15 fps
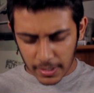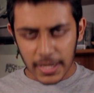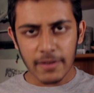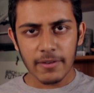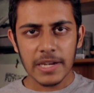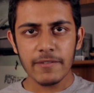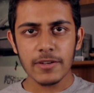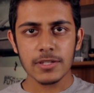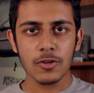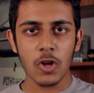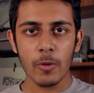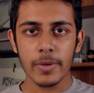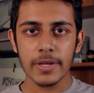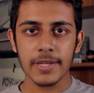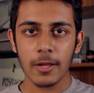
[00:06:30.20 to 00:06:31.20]
here, leave us a
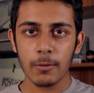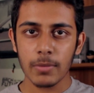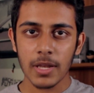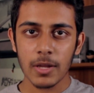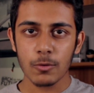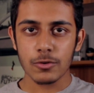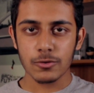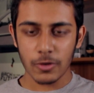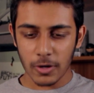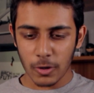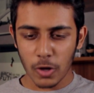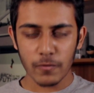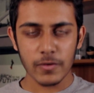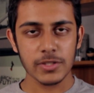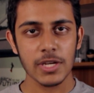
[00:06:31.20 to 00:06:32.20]
comment down below. Start
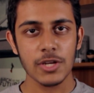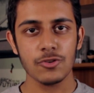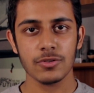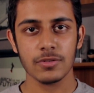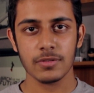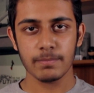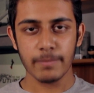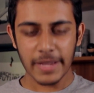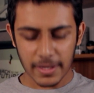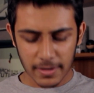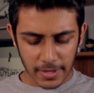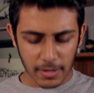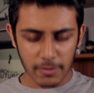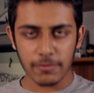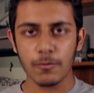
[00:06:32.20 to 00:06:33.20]
a conversation. Make it
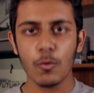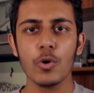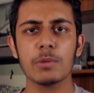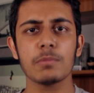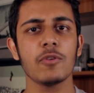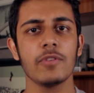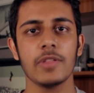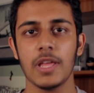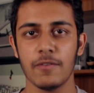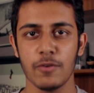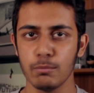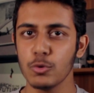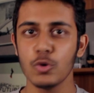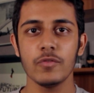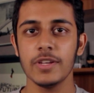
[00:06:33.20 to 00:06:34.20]
like a forum over there
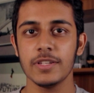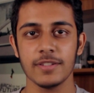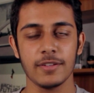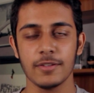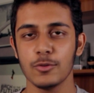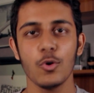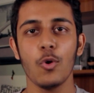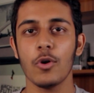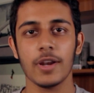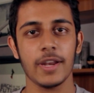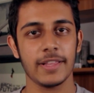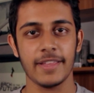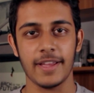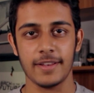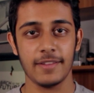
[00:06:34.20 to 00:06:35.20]
for movies and talk
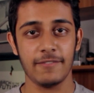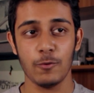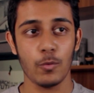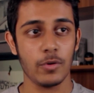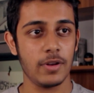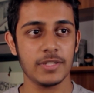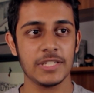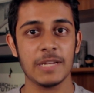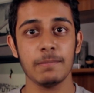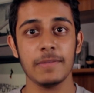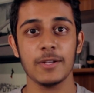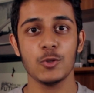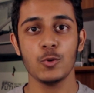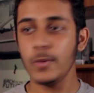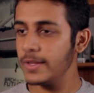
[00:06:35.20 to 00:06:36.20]
like that. If you want to send
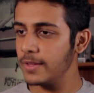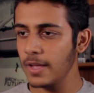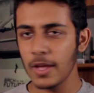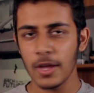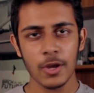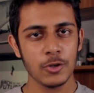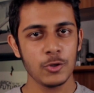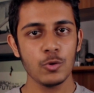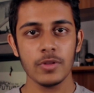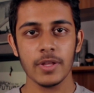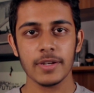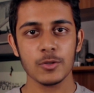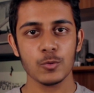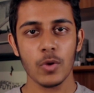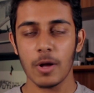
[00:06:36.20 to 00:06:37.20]
me a tweet, do
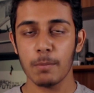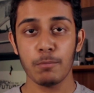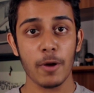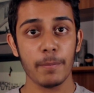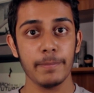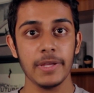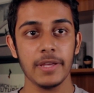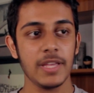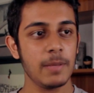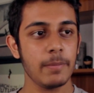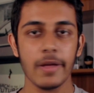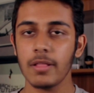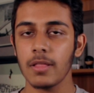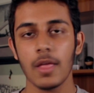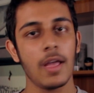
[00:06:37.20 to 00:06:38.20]
that as well. Pop me an
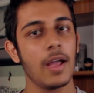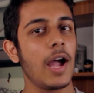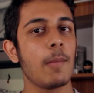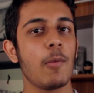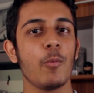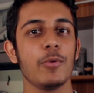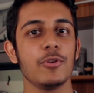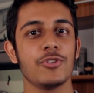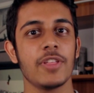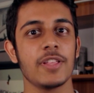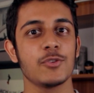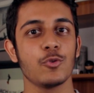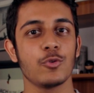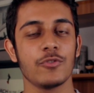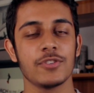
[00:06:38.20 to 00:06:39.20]
email. I'm open to
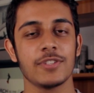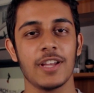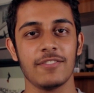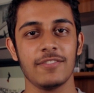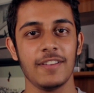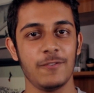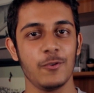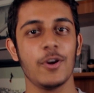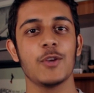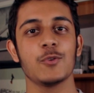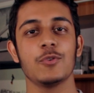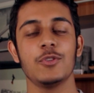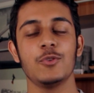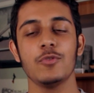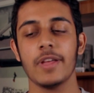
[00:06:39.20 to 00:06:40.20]
that sort of stuff. If you guys
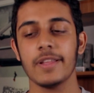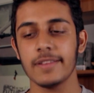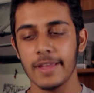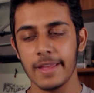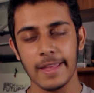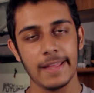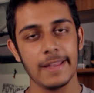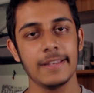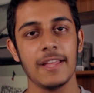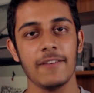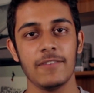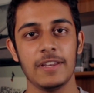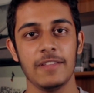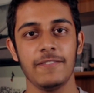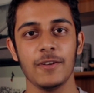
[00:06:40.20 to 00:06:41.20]
want to do that,
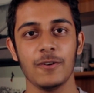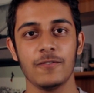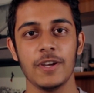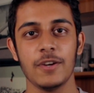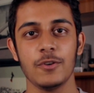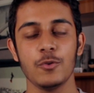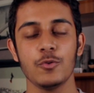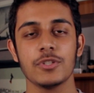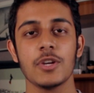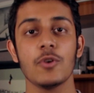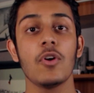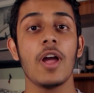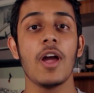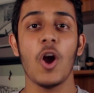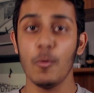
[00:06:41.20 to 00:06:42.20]
definitely feel free to do
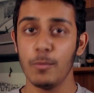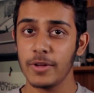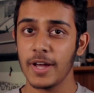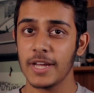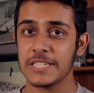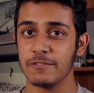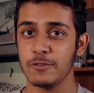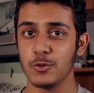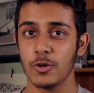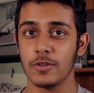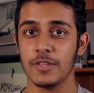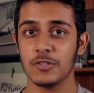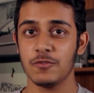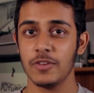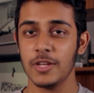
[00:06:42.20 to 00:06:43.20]
so. Hope you guys have
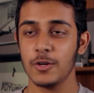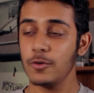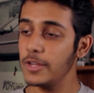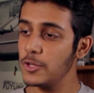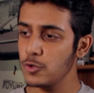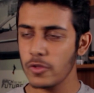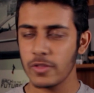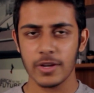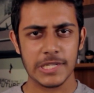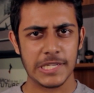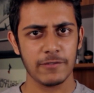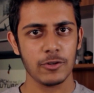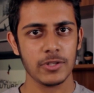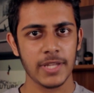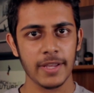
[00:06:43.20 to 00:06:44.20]
enjoyed this video. Enjoy the rest
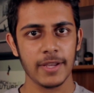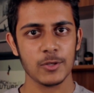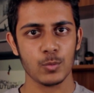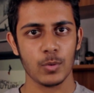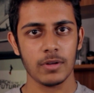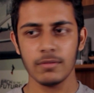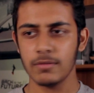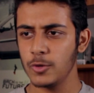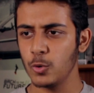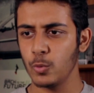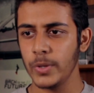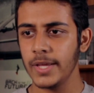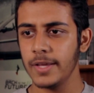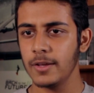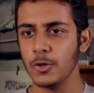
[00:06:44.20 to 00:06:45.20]
of your day as well, your
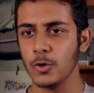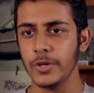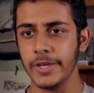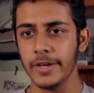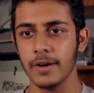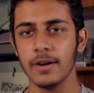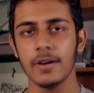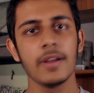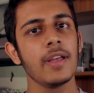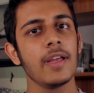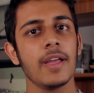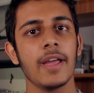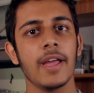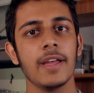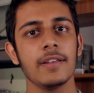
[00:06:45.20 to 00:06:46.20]
week, your year.
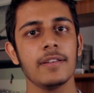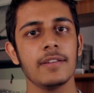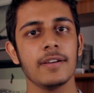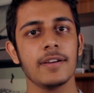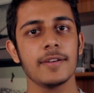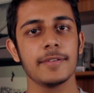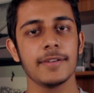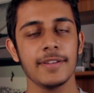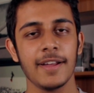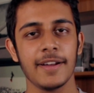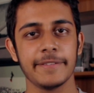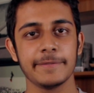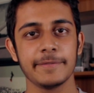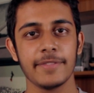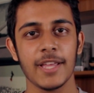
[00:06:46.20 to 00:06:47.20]
And uh,
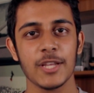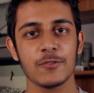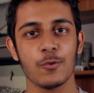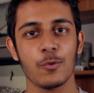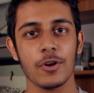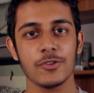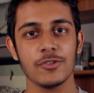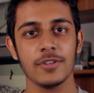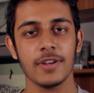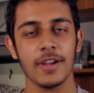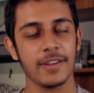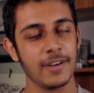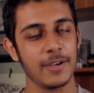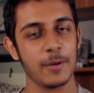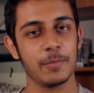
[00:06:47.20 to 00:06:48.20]
yeah, thanks for watching.
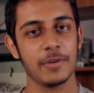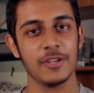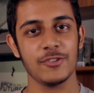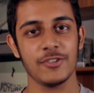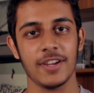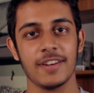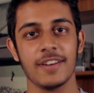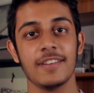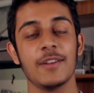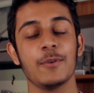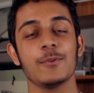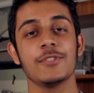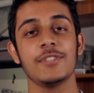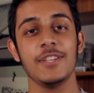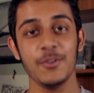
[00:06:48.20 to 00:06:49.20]
Really appreciate it. And
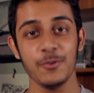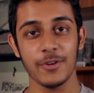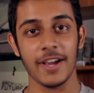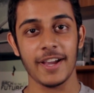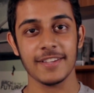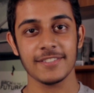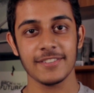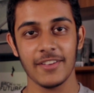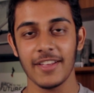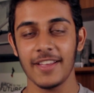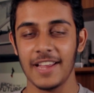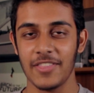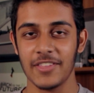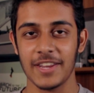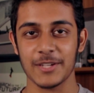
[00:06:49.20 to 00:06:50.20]
we'll see you guys
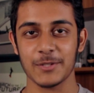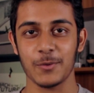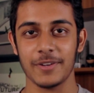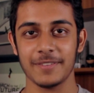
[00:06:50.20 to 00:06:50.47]
in the next